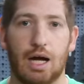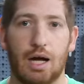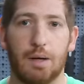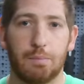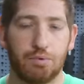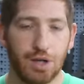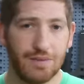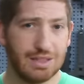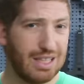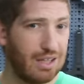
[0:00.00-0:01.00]
Uh,
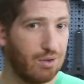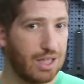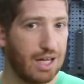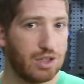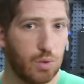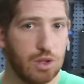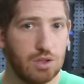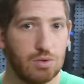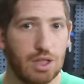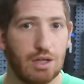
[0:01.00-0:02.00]
previously, they only had
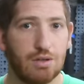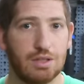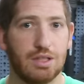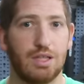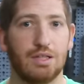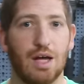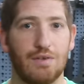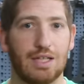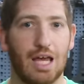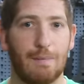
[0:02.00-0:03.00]
22 gears, and then
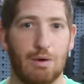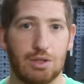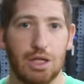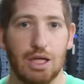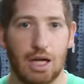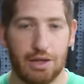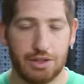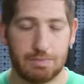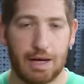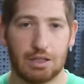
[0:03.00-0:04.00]
11 came out uh,
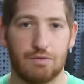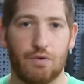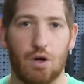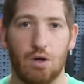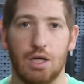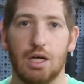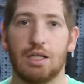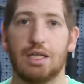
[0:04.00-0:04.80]
this past fall.